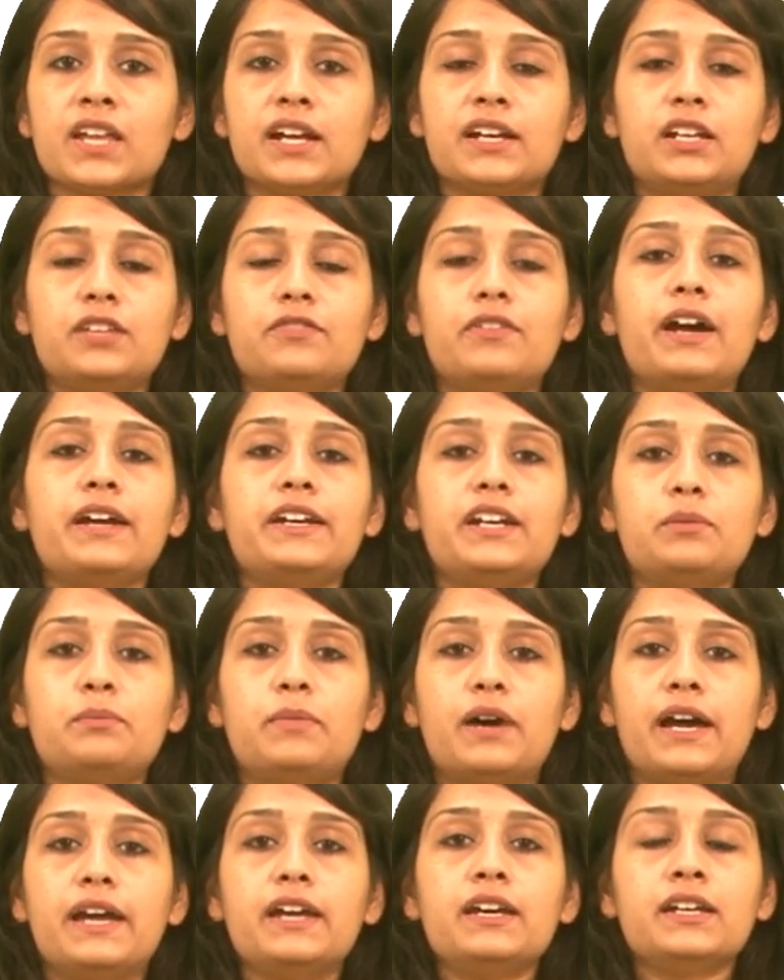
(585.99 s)
divided
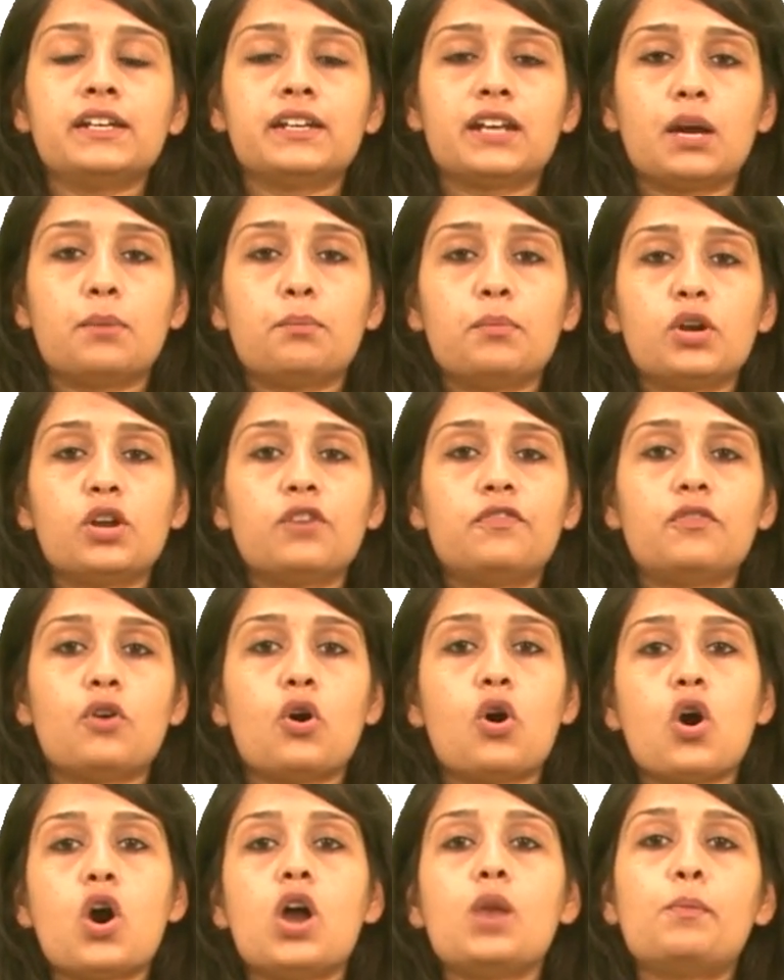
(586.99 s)
by number of
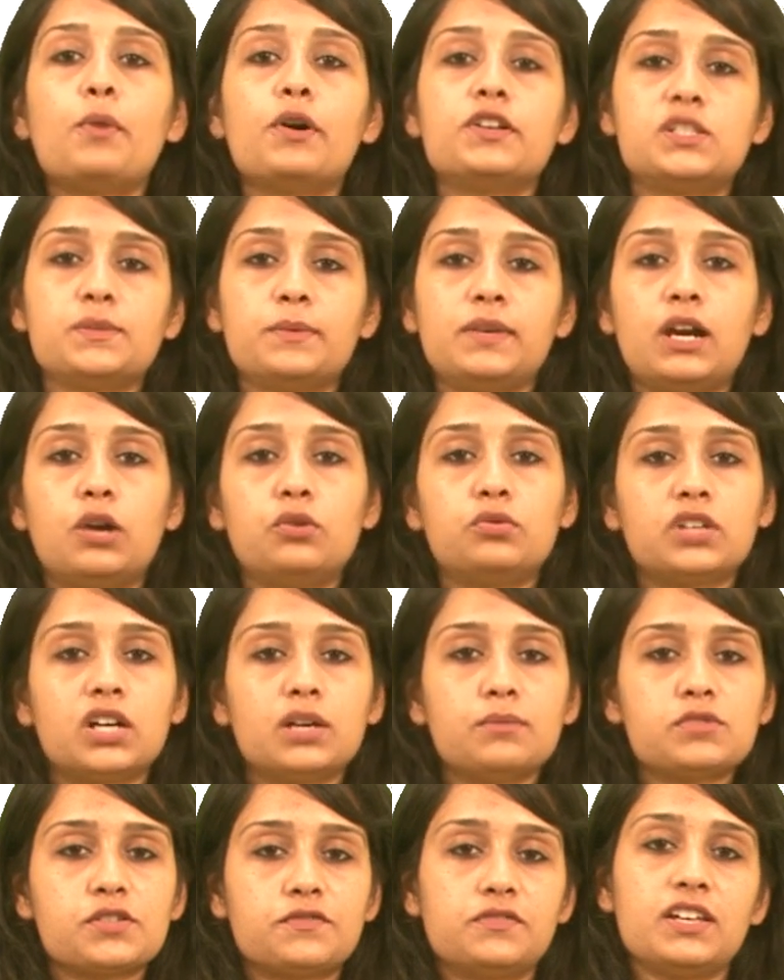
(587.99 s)
all possible
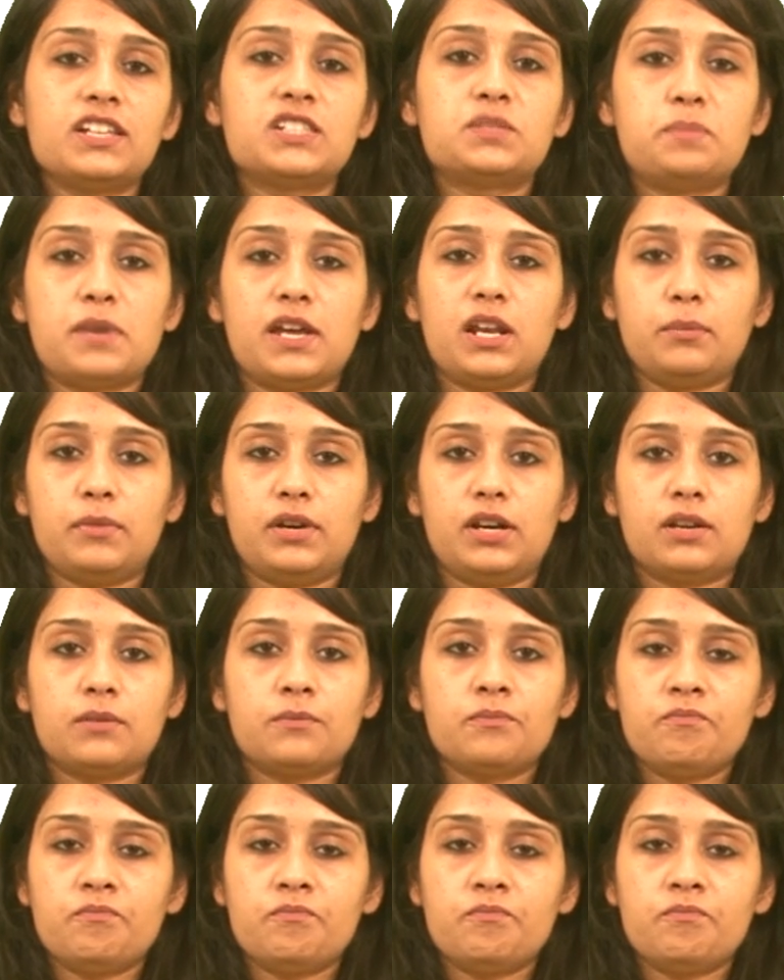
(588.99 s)
outcomes of the experiment.